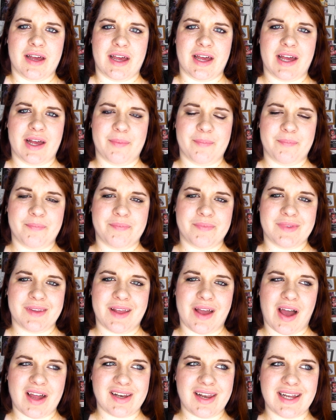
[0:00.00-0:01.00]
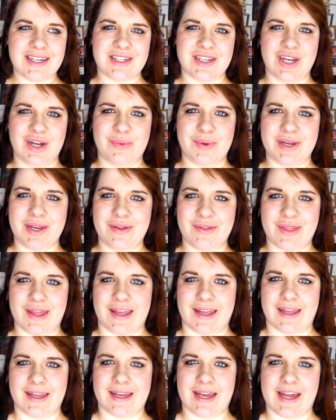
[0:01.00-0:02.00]
Um, I'd like to know what you
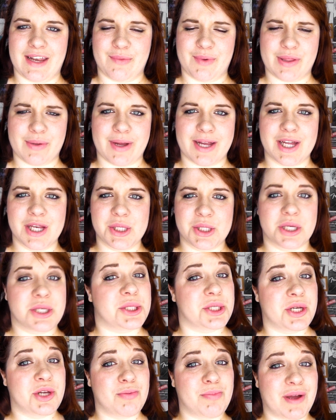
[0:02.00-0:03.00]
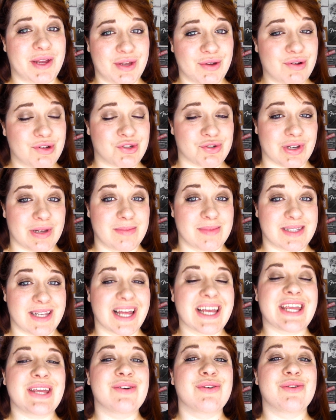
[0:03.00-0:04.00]
think and whether I can judge you by your dreams
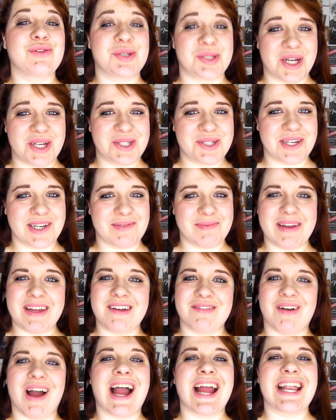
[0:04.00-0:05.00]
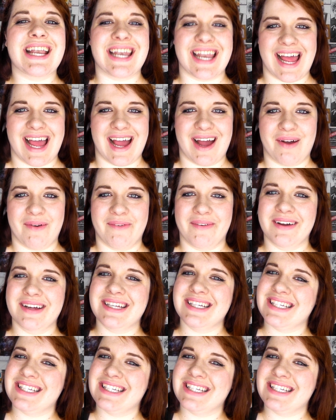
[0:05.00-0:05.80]
like you're judging me right now.